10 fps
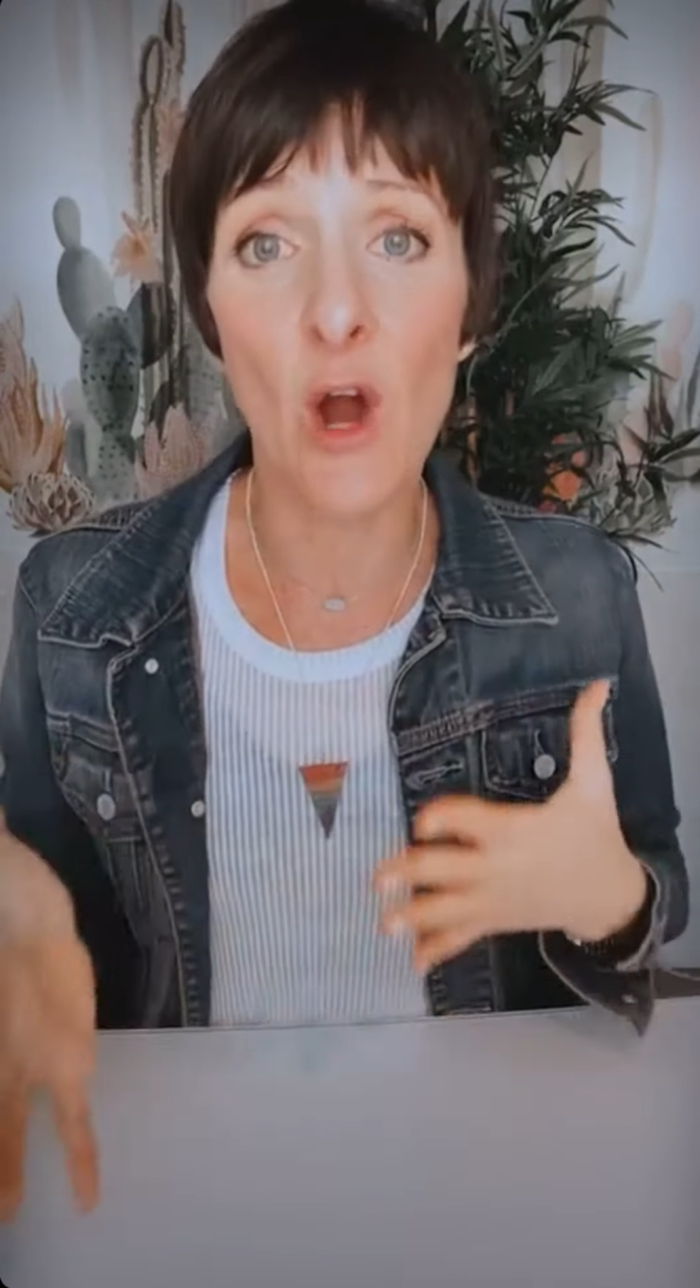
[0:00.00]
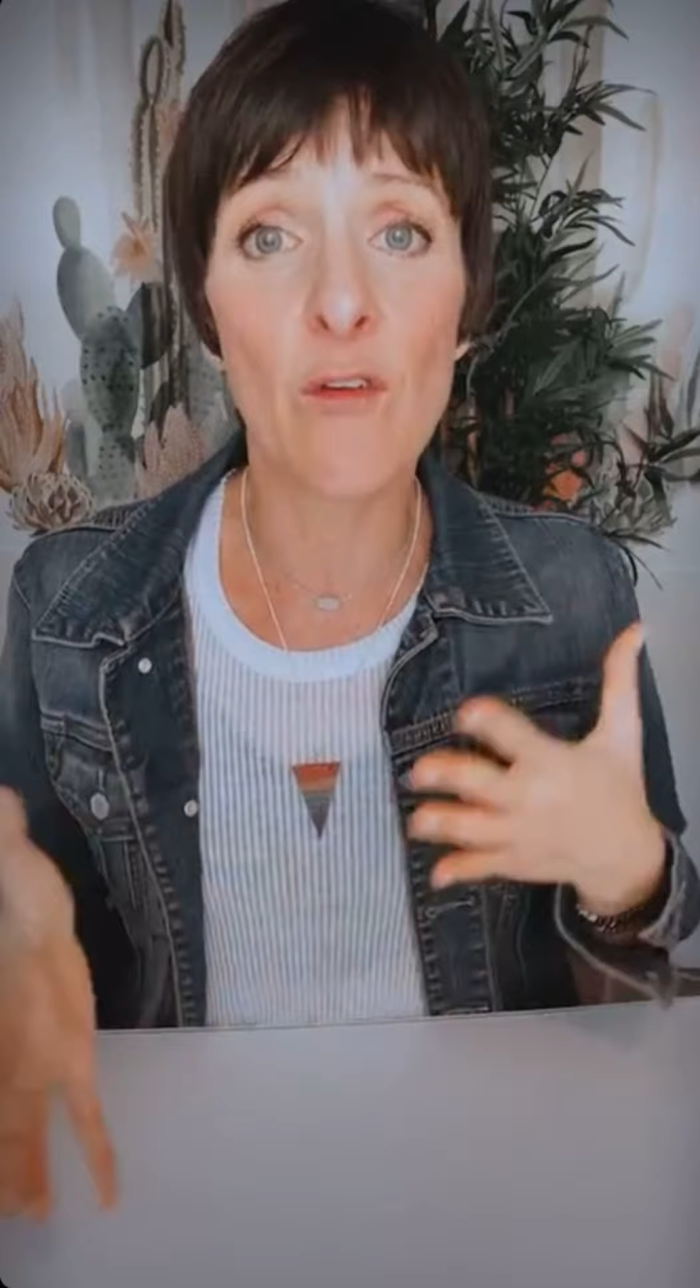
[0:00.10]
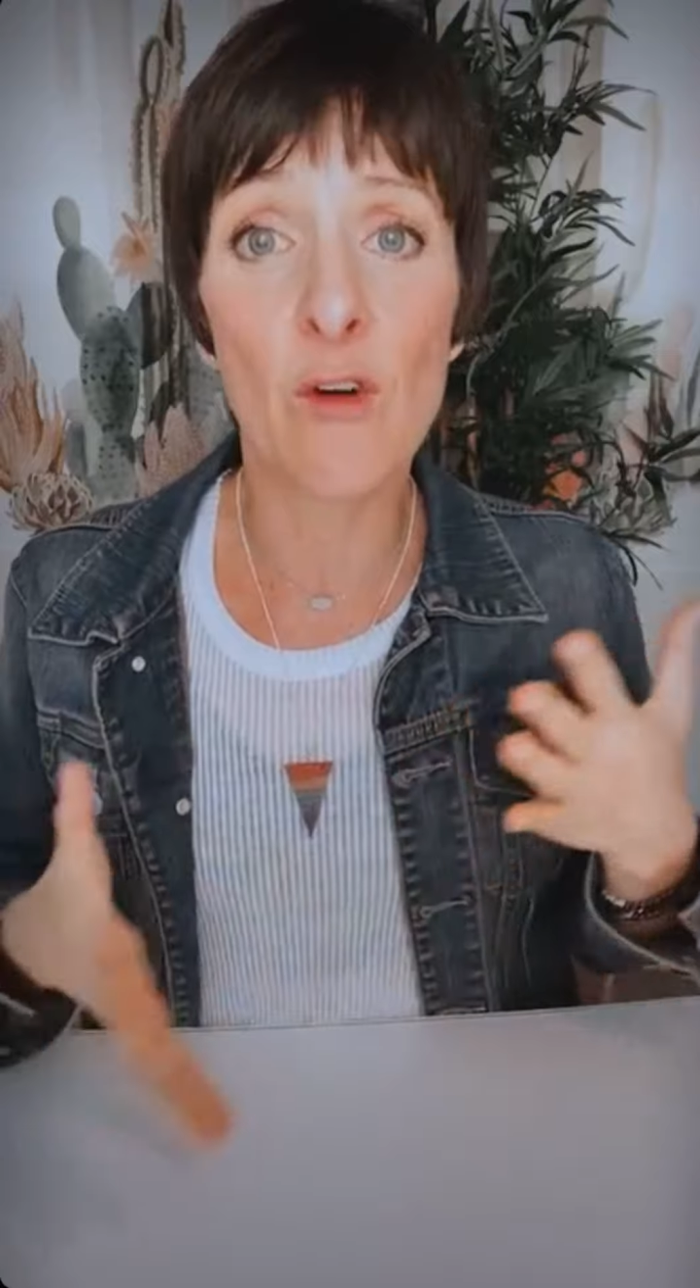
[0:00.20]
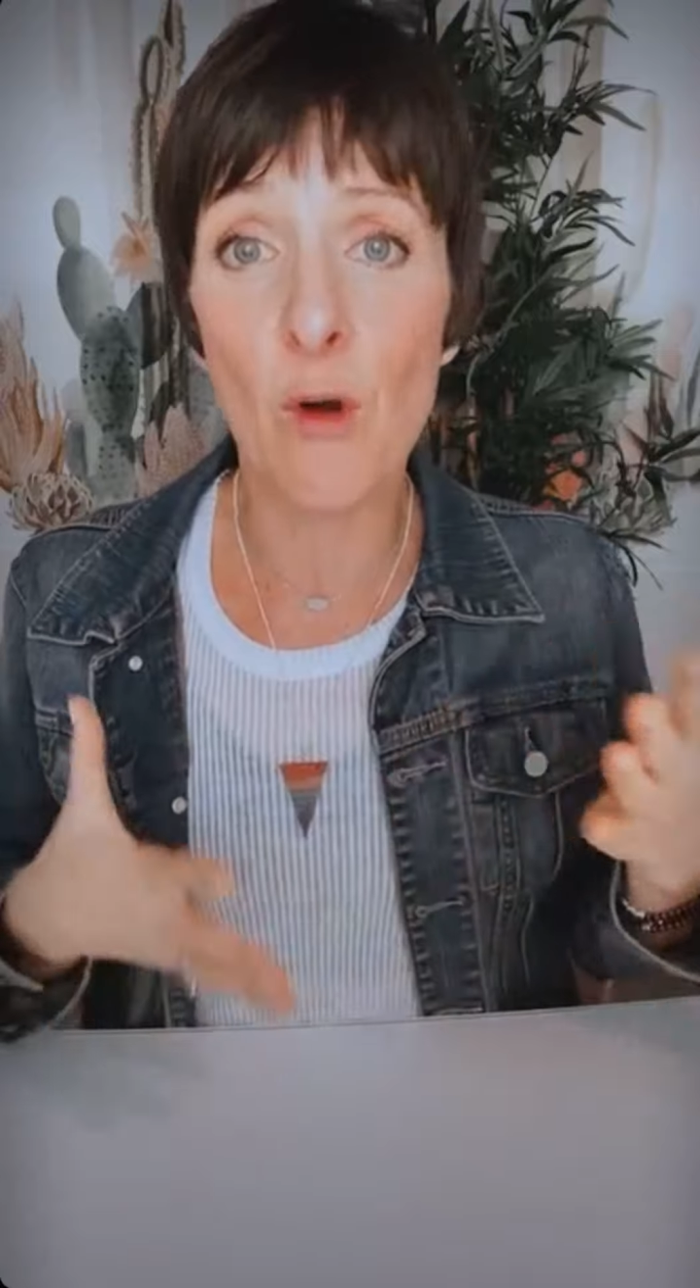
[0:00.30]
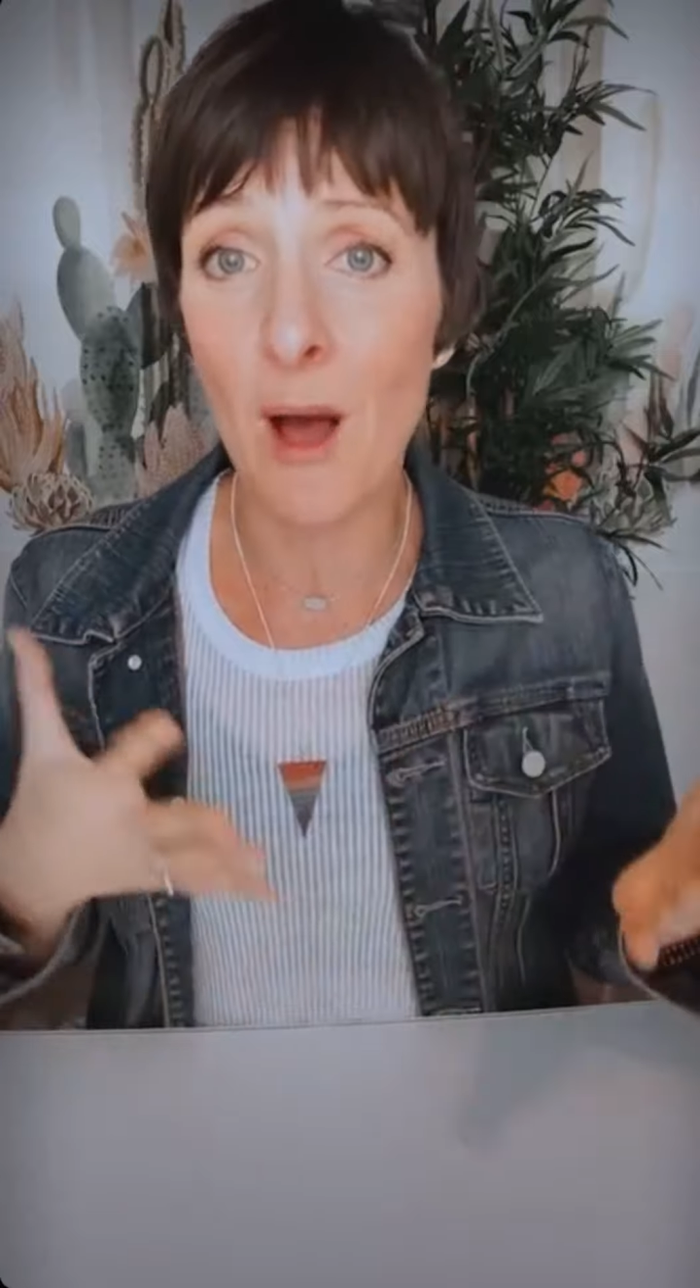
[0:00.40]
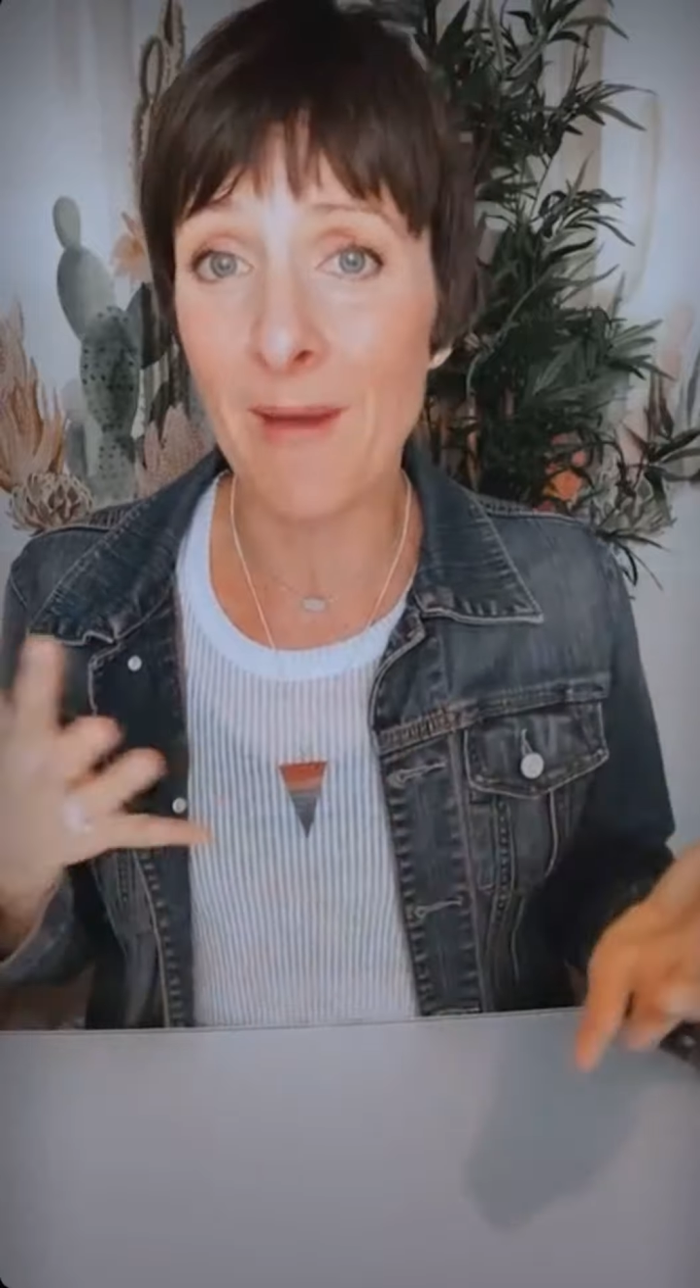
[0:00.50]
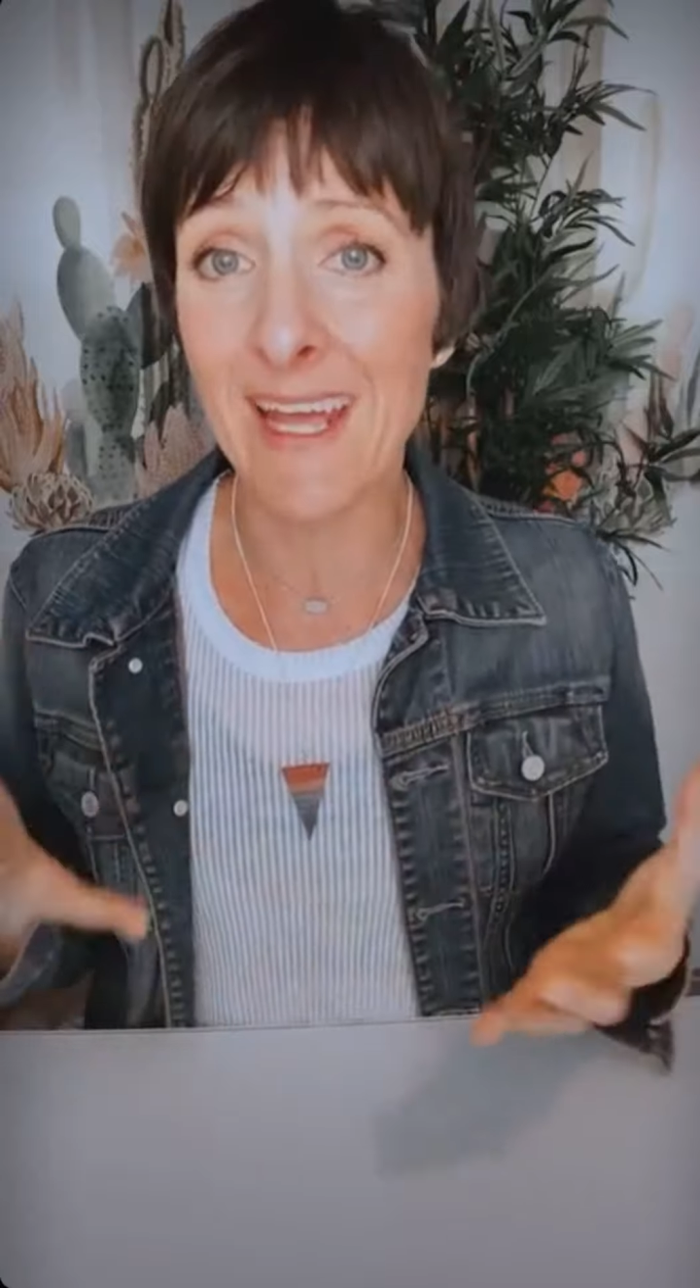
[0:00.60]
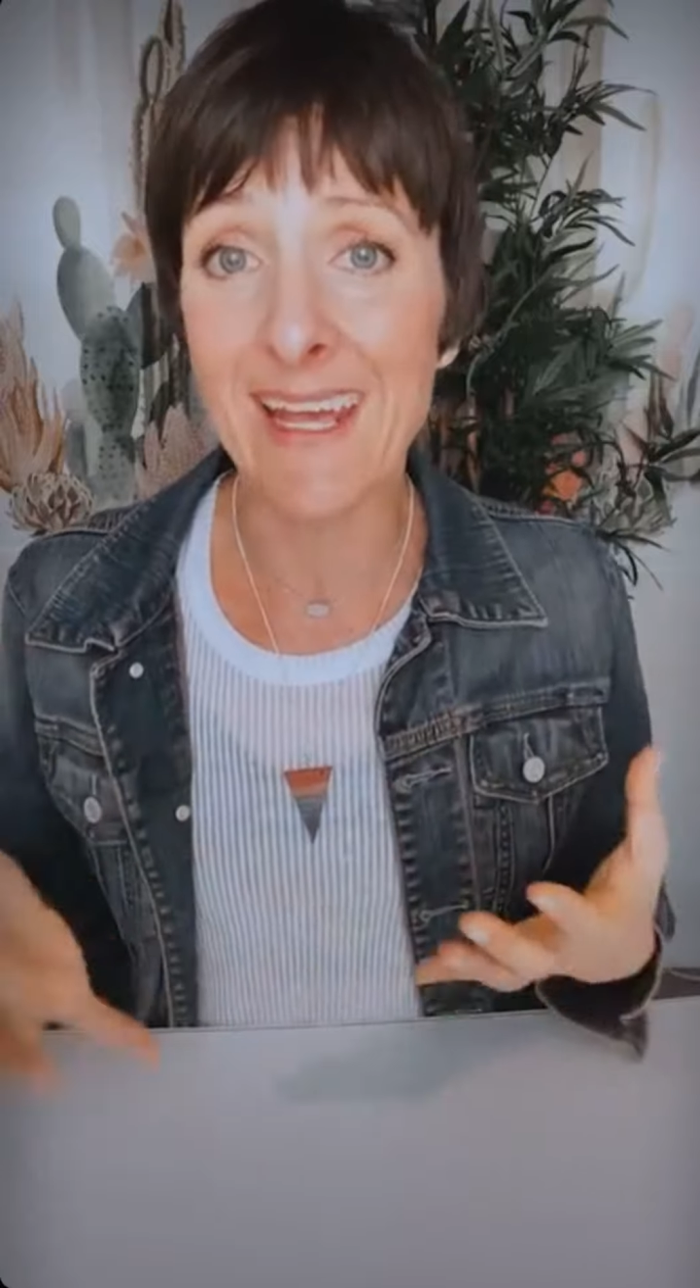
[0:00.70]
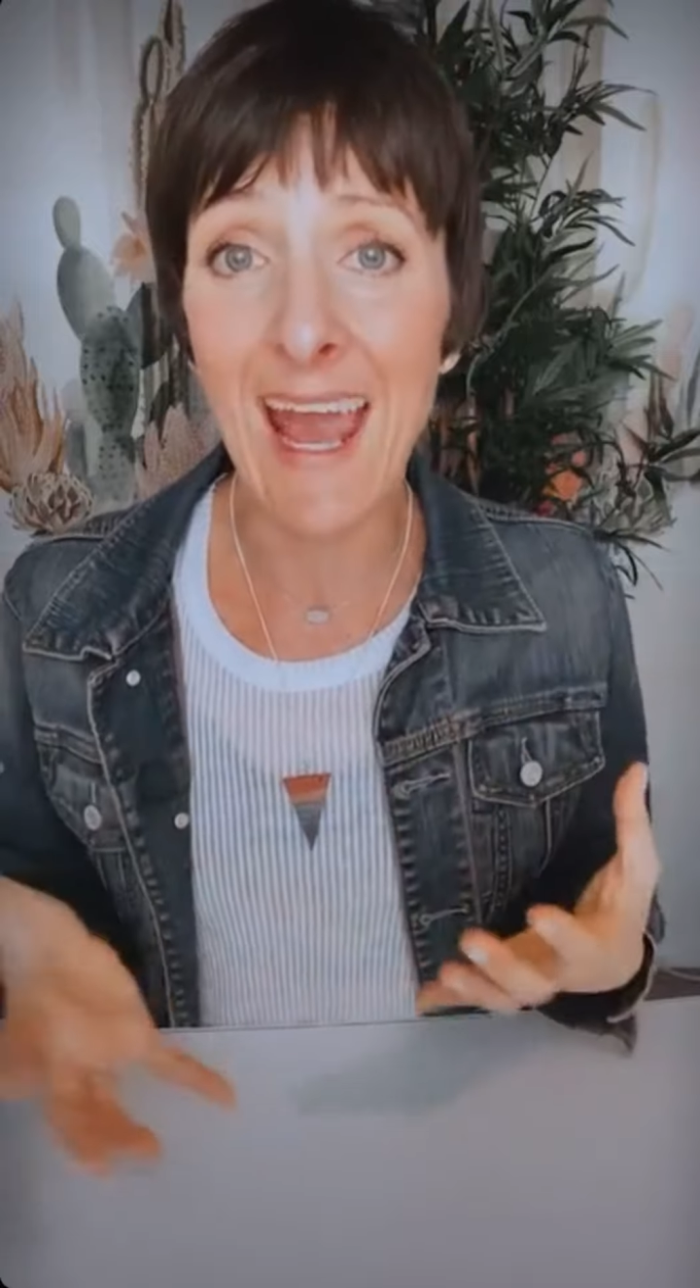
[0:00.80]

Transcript: overwhelm and